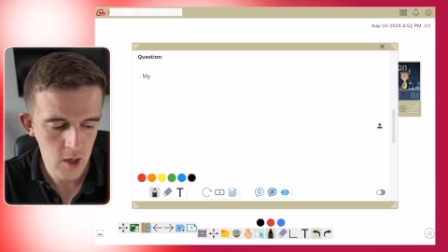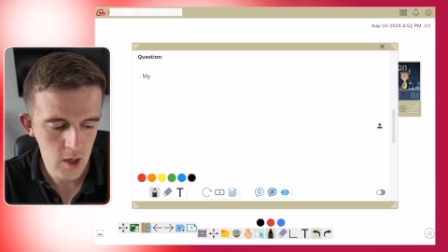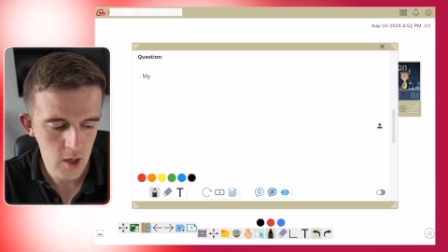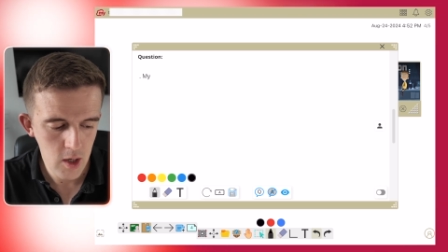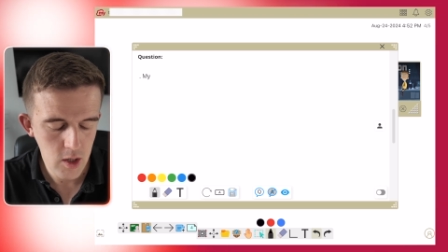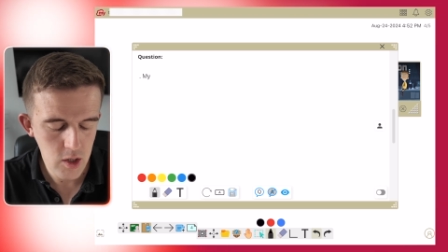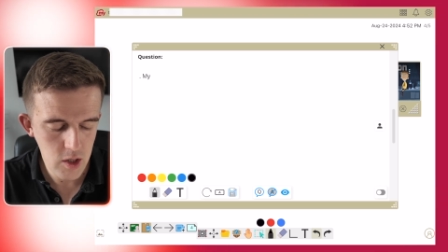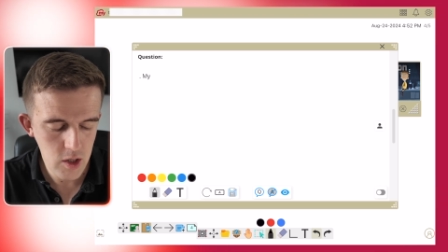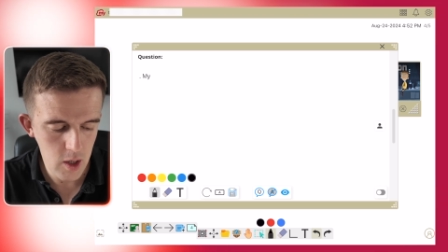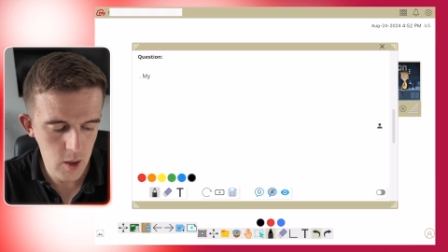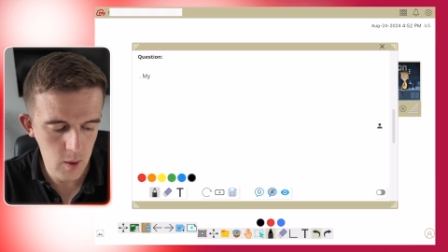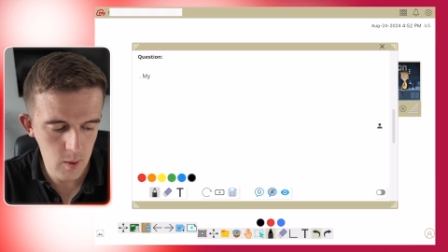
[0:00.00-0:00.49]

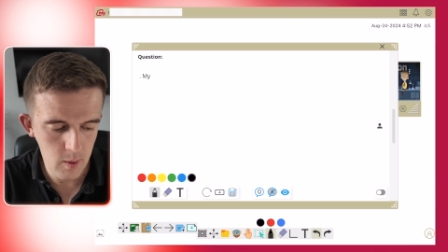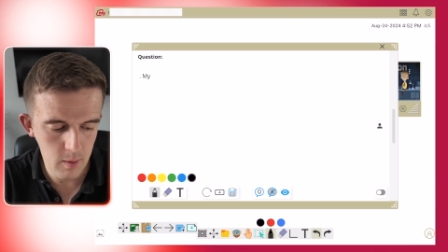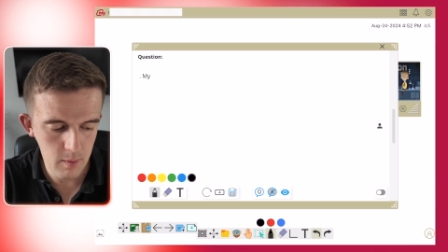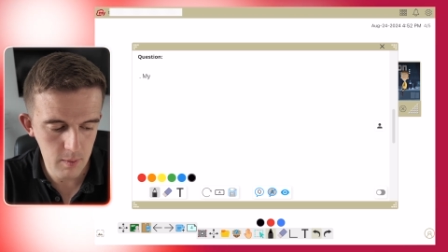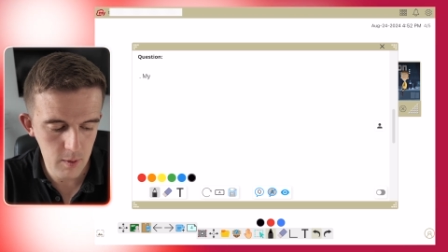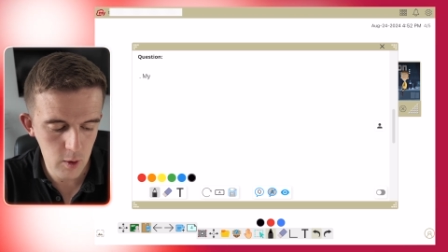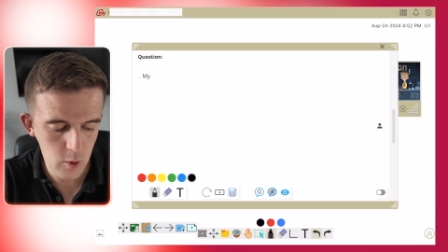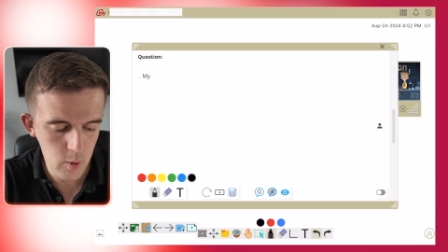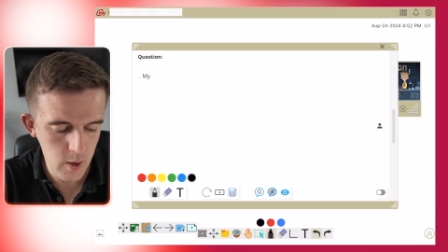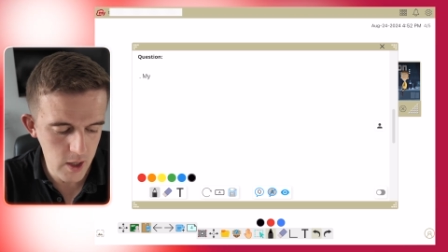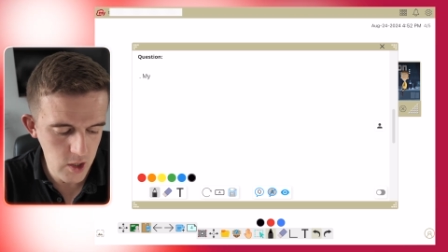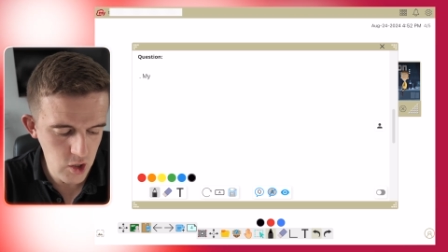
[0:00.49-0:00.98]
So
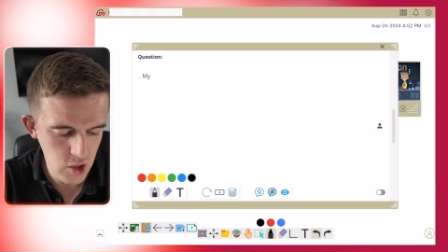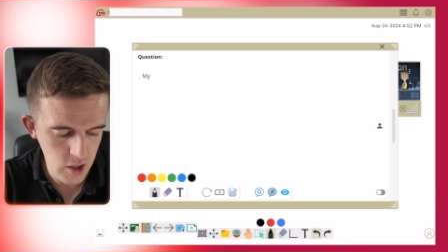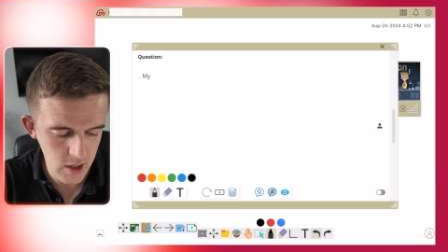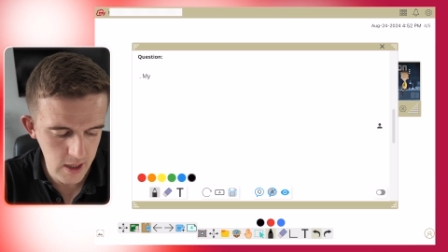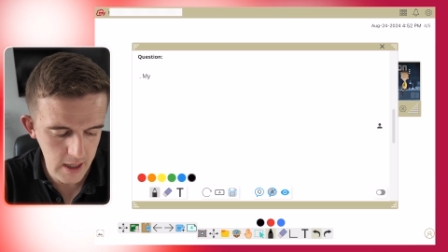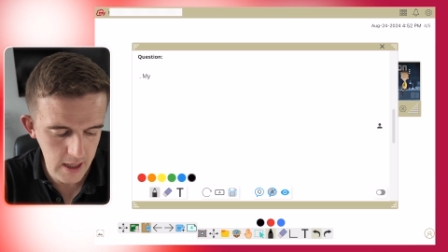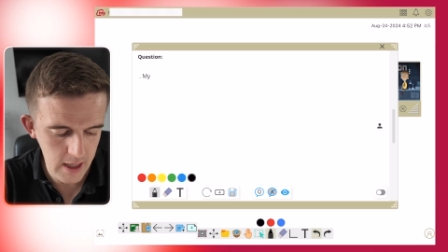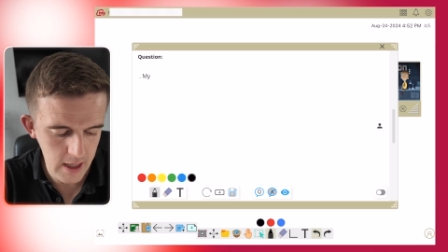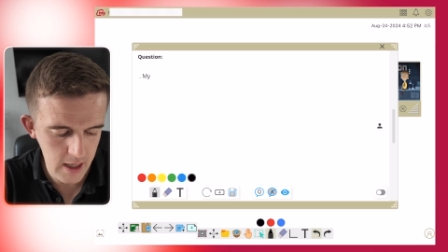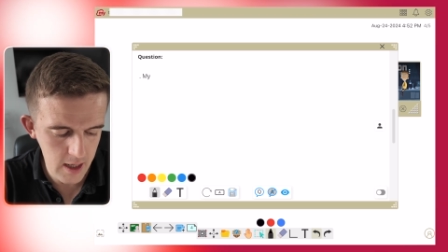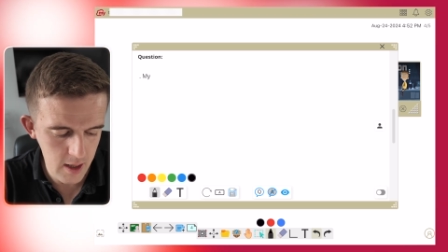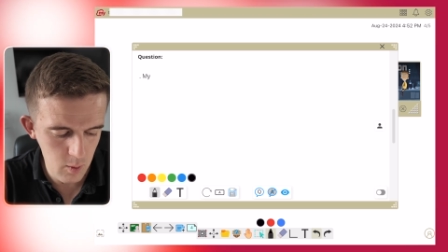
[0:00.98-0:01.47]
the question
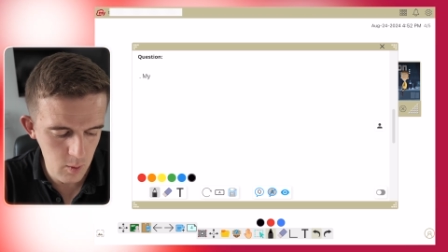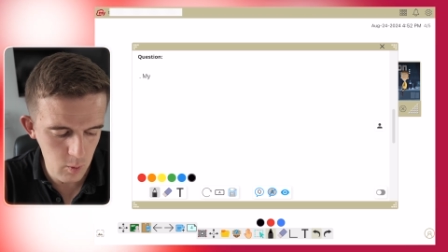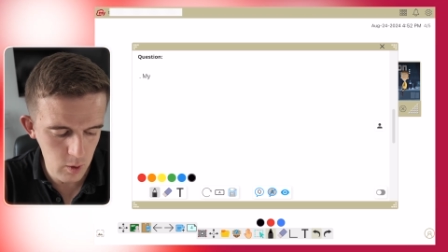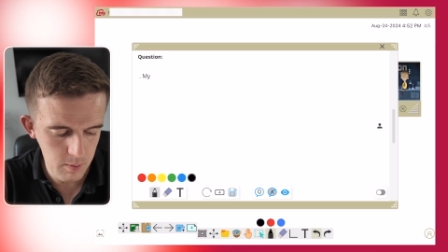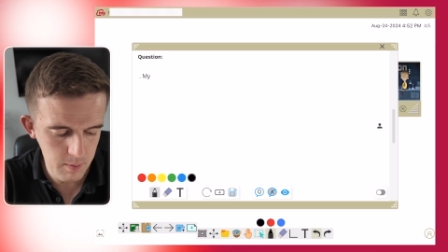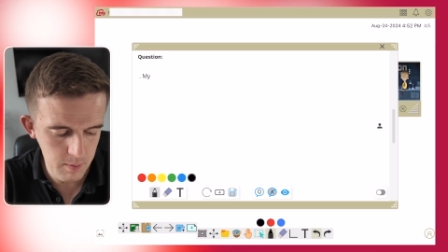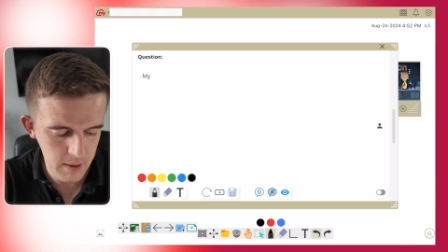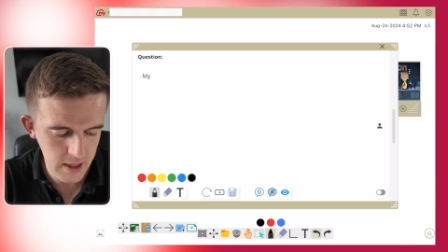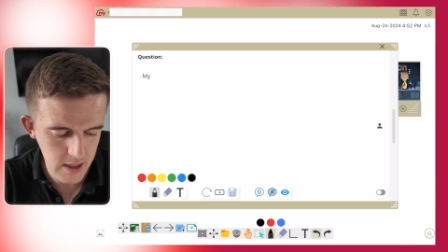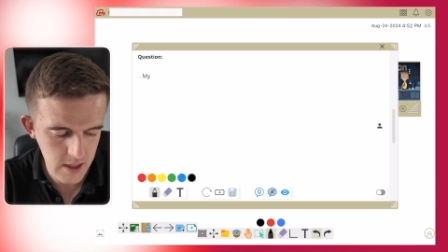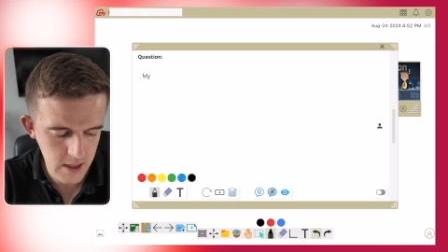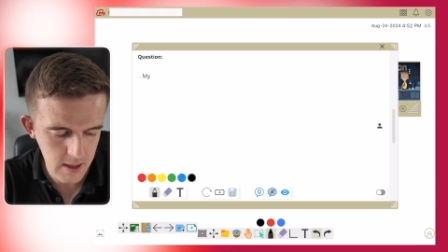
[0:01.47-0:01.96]
here would
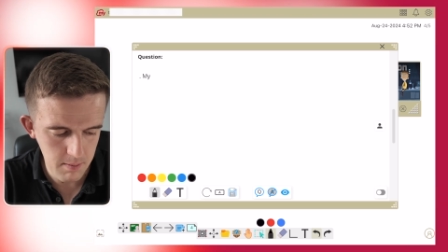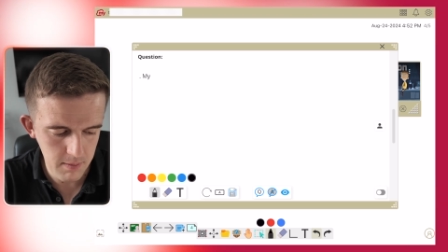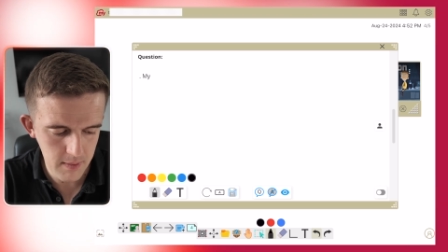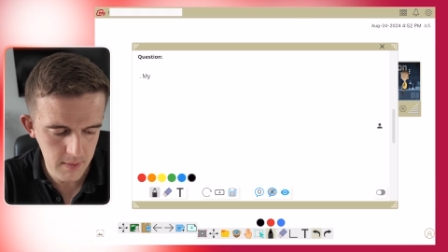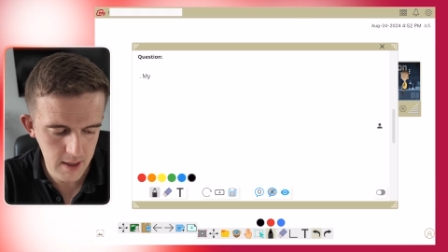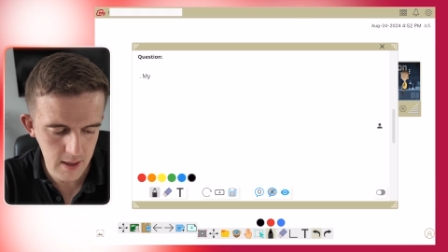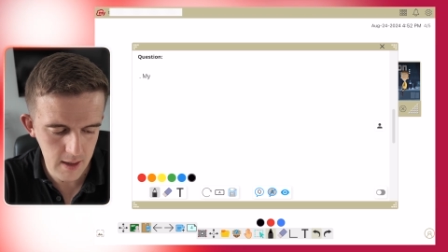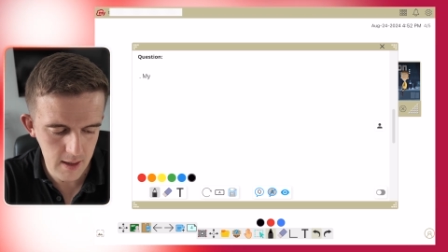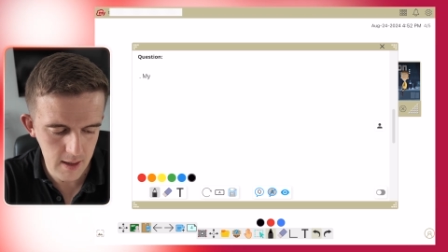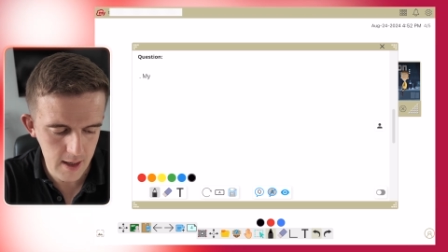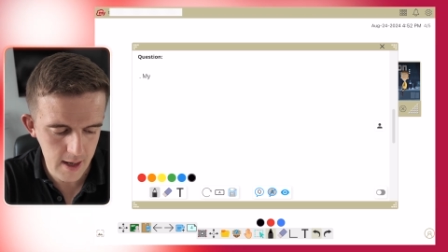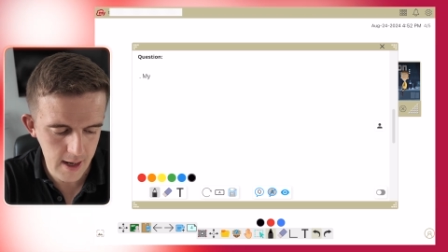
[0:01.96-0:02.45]
be
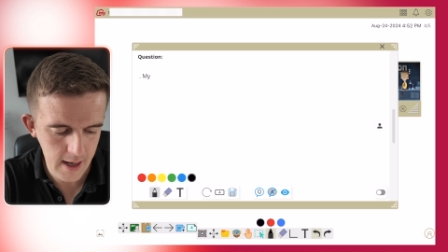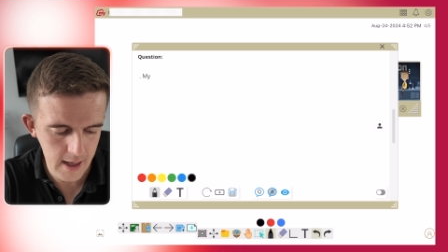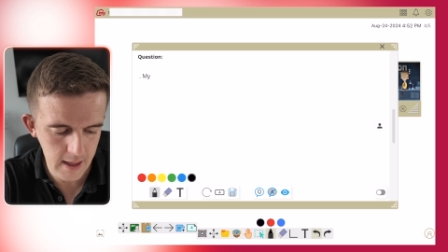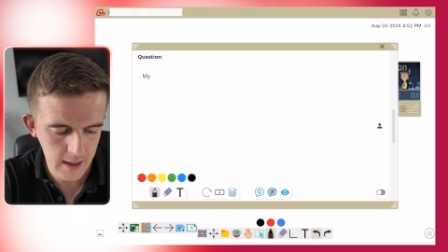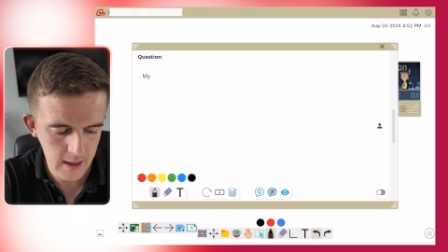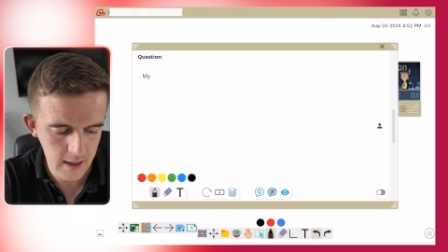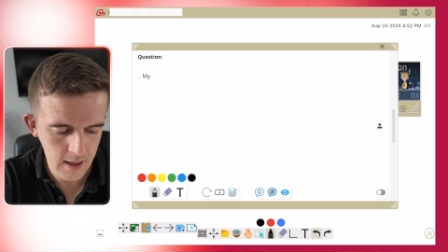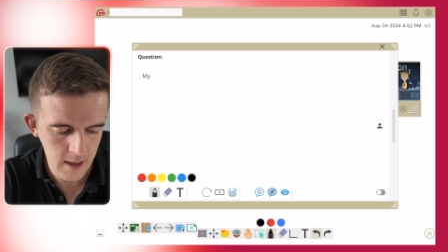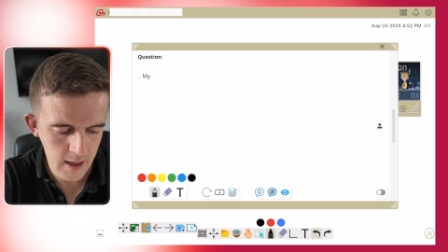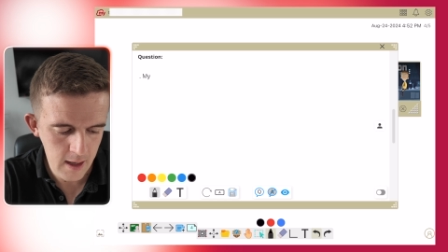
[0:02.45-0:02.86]
something like,